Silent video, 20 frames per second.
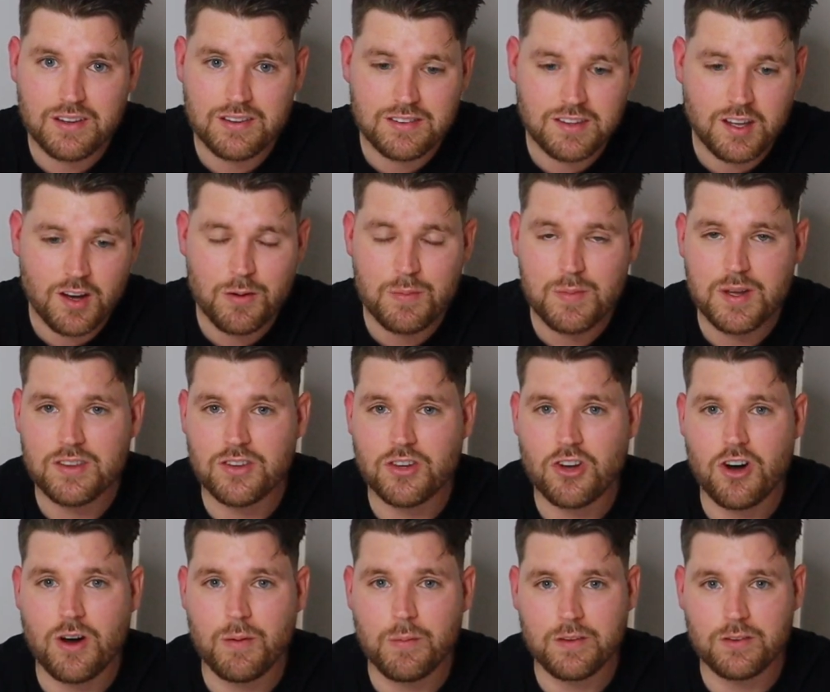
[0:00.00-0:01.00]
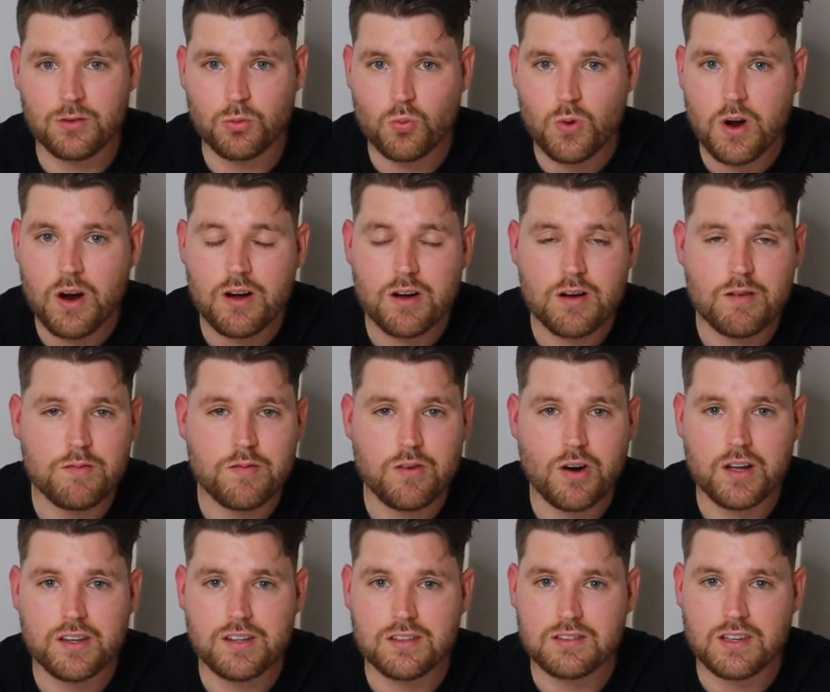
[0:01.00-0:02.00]
tell me in the comments where I can
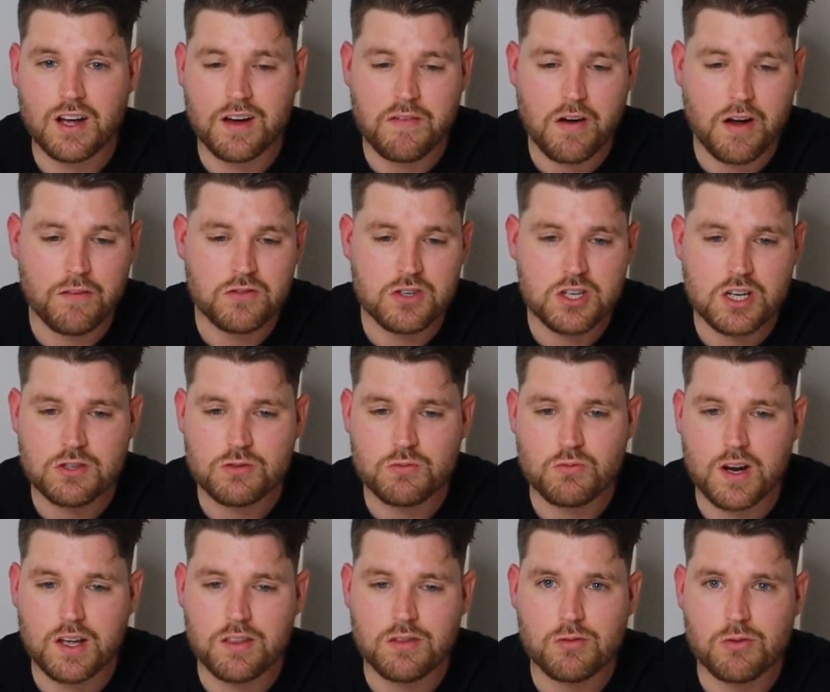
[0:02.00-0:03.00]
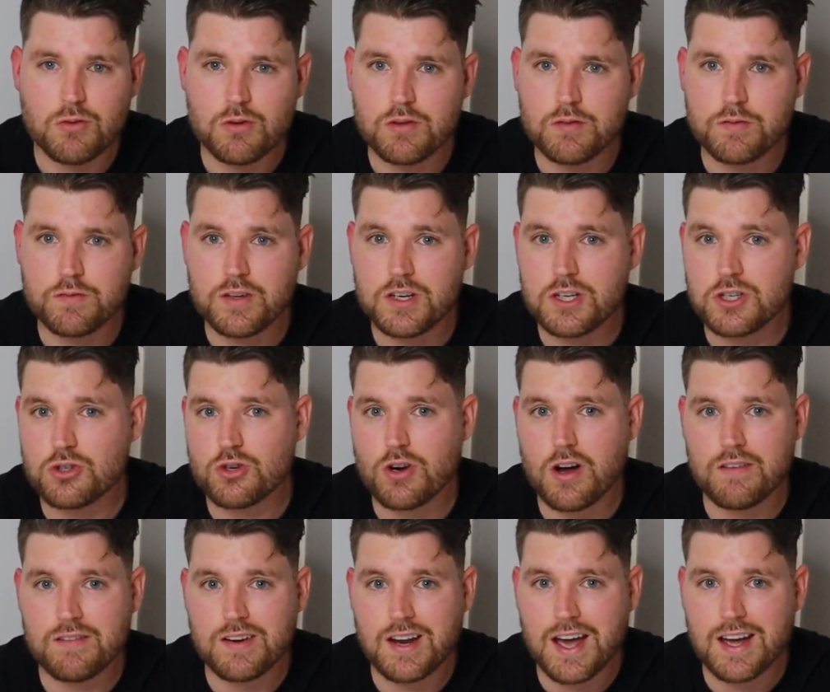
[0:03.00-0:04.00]
find this stuff. I've just read through the Finnish
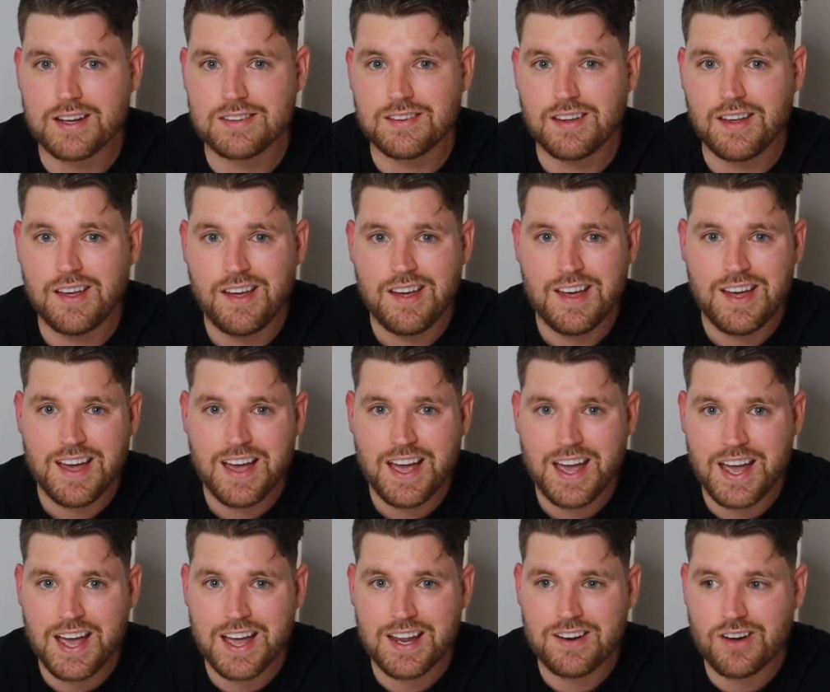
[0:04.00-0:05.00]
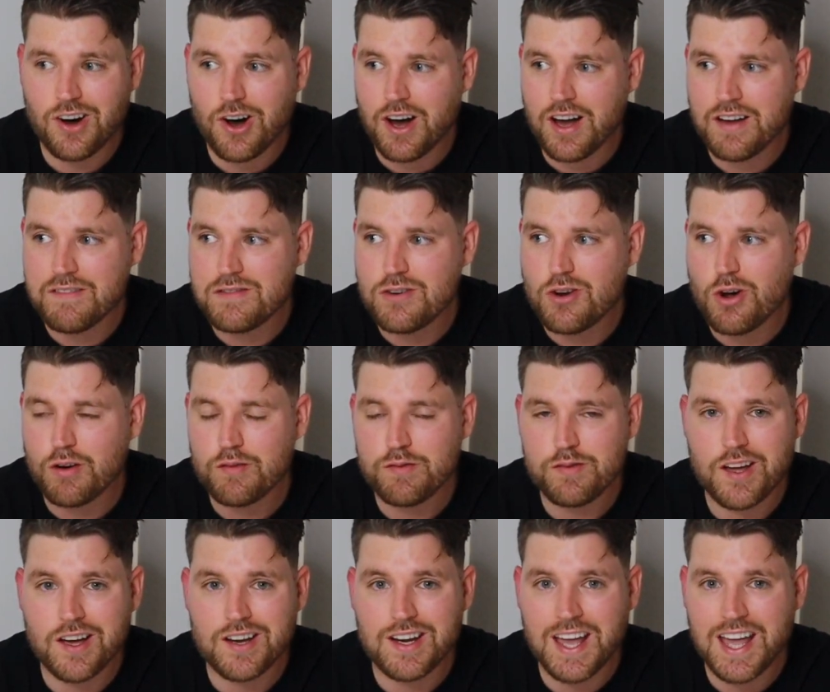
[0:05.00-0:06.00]
Driving Act and I have not
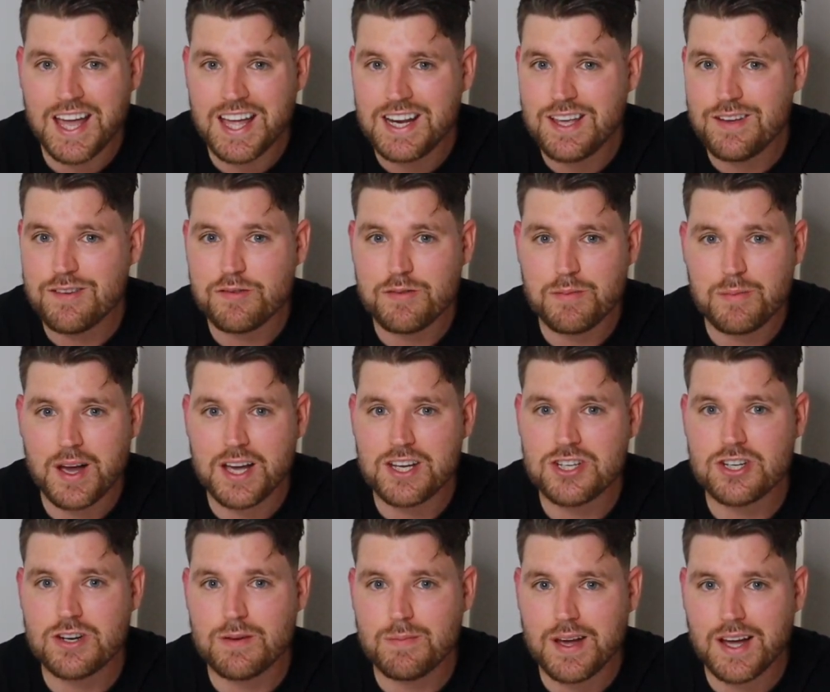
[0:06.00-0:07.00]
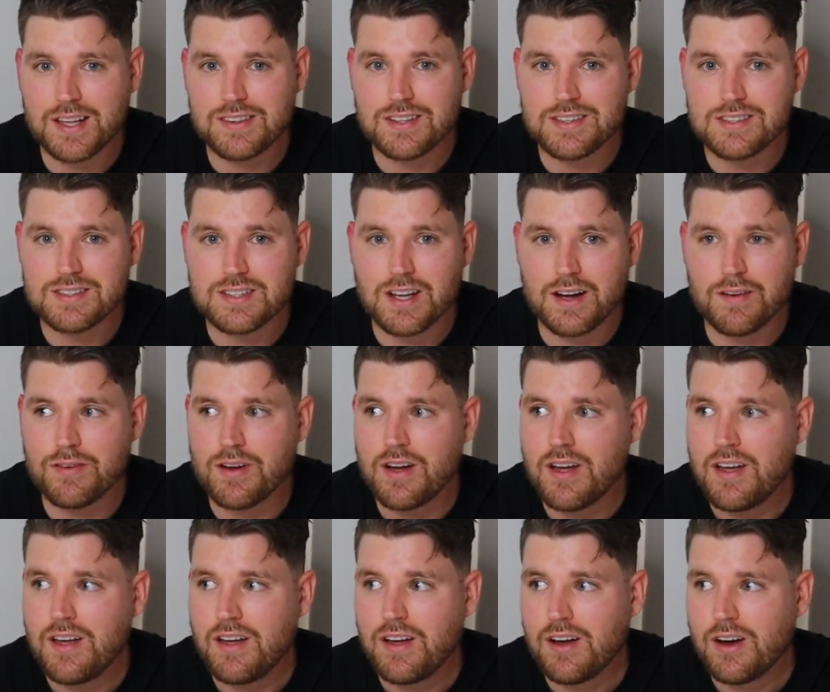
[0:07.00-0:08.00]
found any information about this stuff.
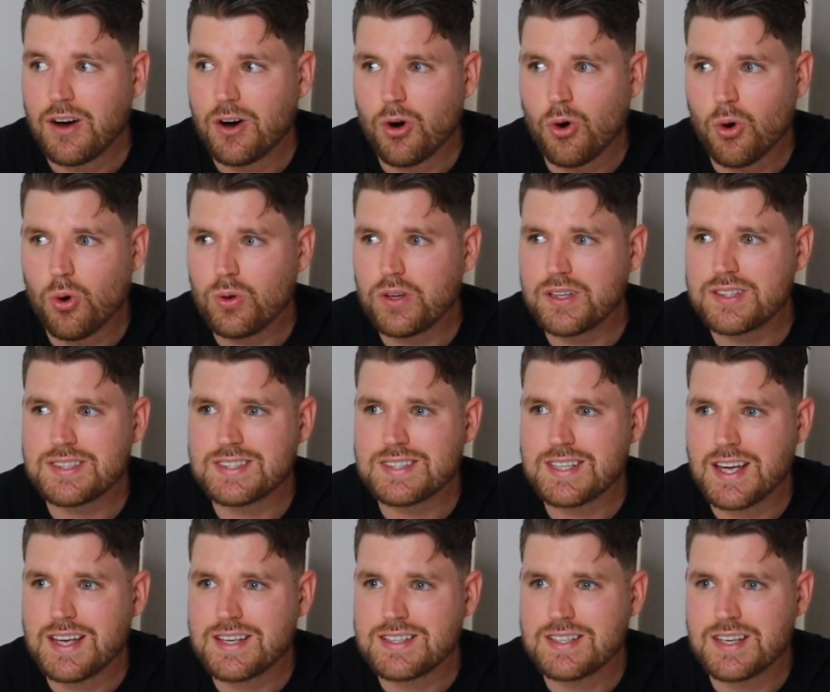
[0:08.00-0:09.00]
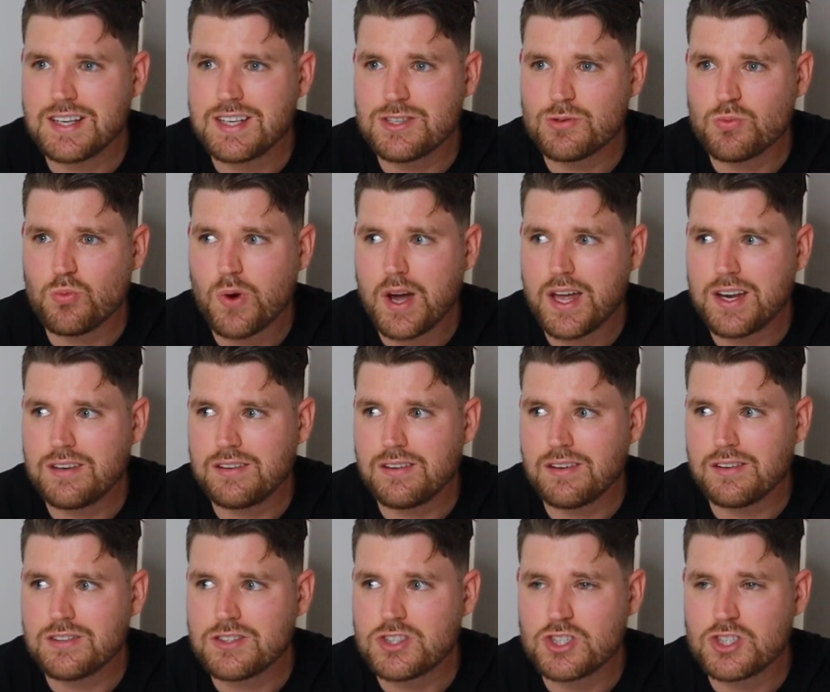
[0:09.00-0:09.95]
All it says is when